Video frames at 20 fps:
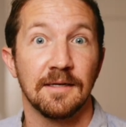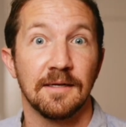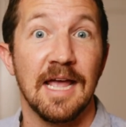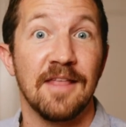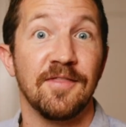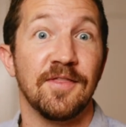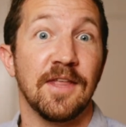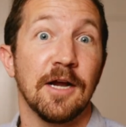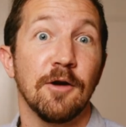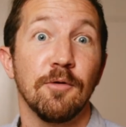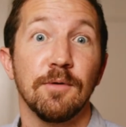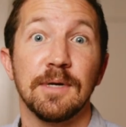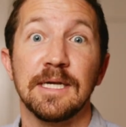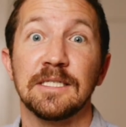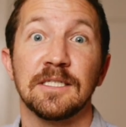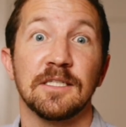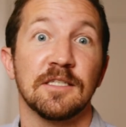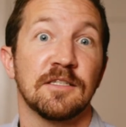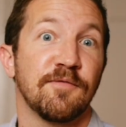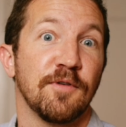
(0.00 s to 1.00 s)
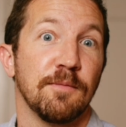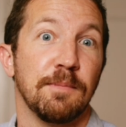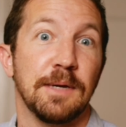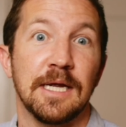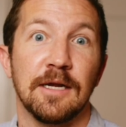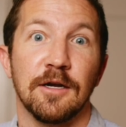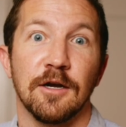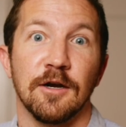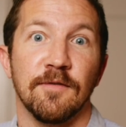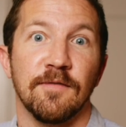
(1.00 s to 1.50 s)
And their reasons for
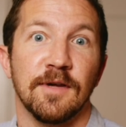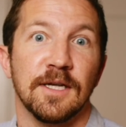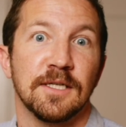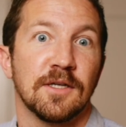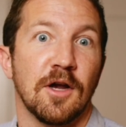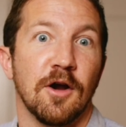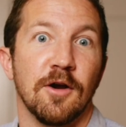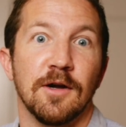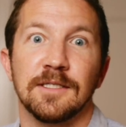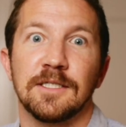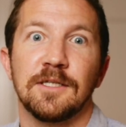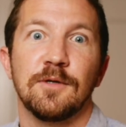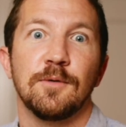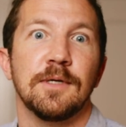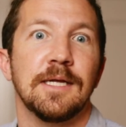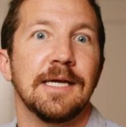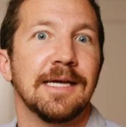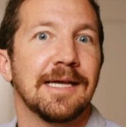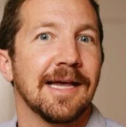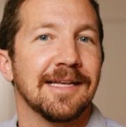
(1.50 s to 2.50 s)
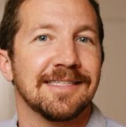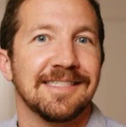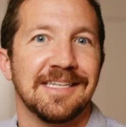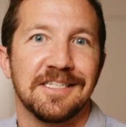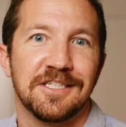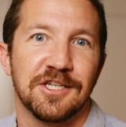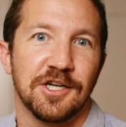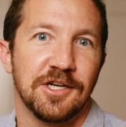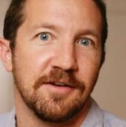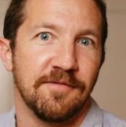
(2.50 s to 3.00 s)
being nervous are as unique as
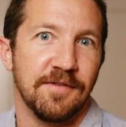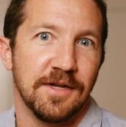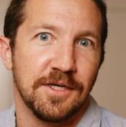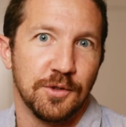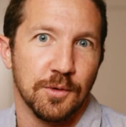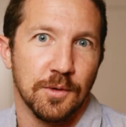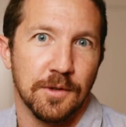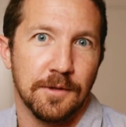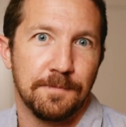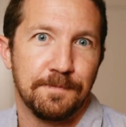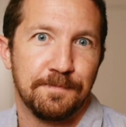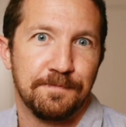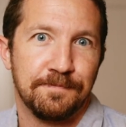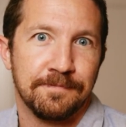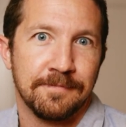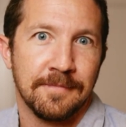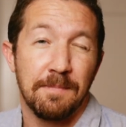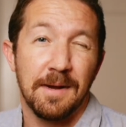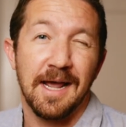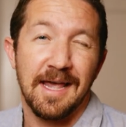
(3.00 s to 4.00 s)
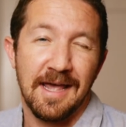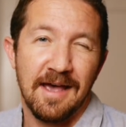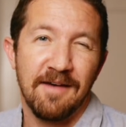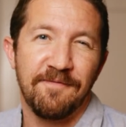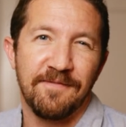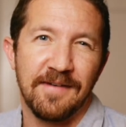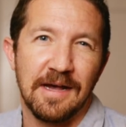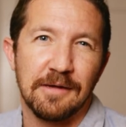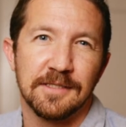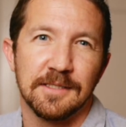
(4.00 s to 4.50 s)
each individual. But I
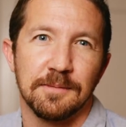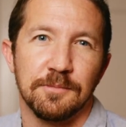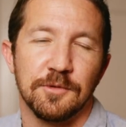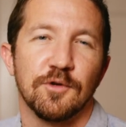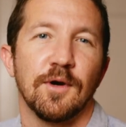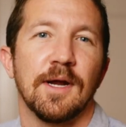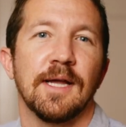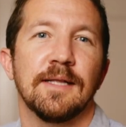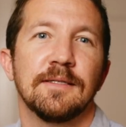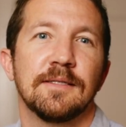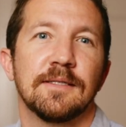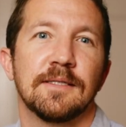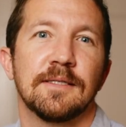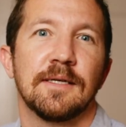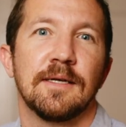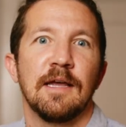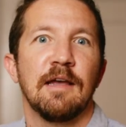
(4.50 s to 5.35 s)
have found some trends.